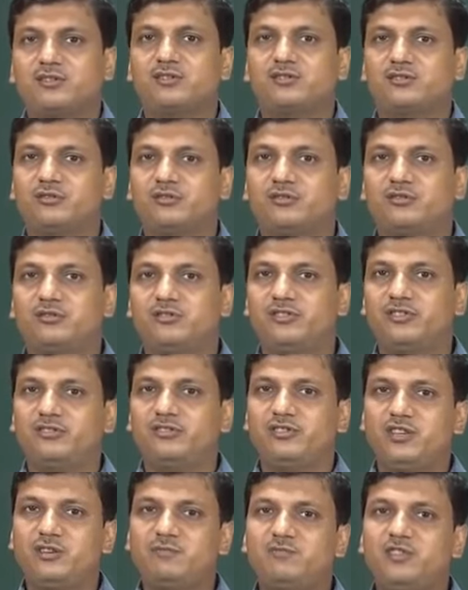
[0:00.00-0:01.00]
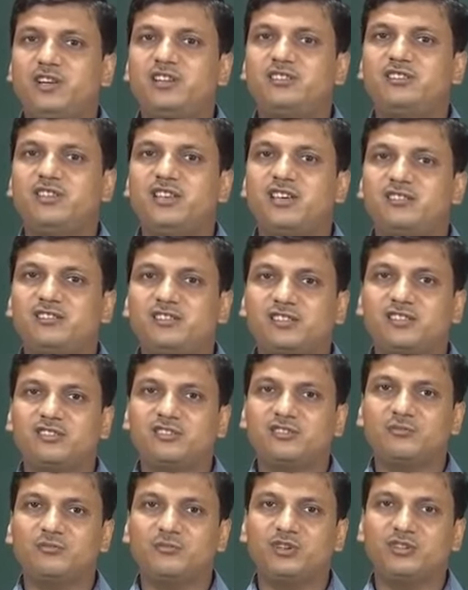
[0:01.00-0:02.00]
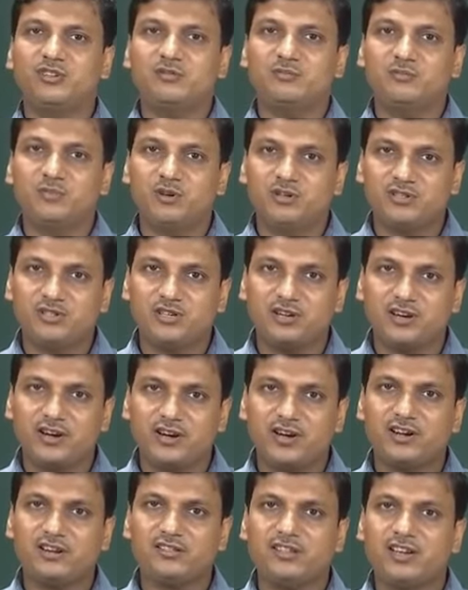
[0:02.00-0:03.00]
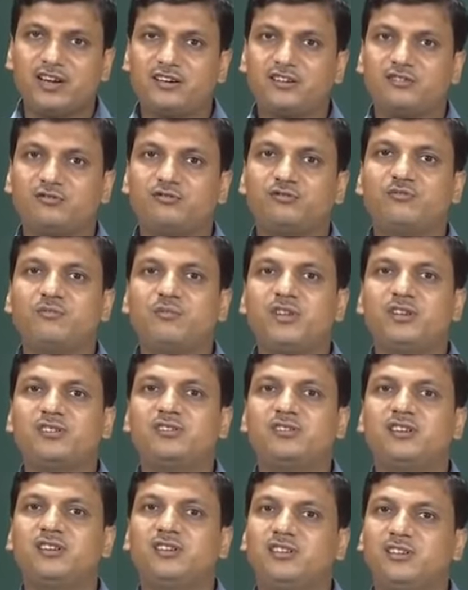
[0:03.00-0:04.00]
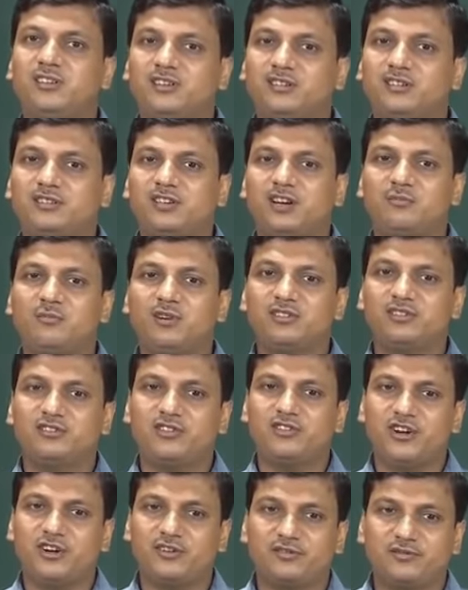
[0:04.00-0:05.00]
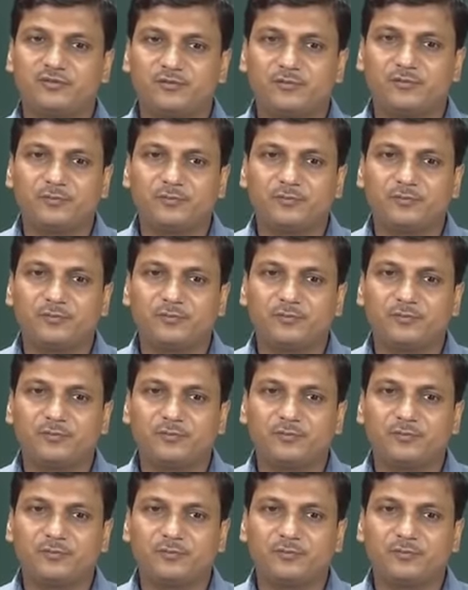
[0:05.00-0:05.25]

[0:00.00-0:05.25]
So, if there is the existence of the temperature gradient, that also brings the thermal strain.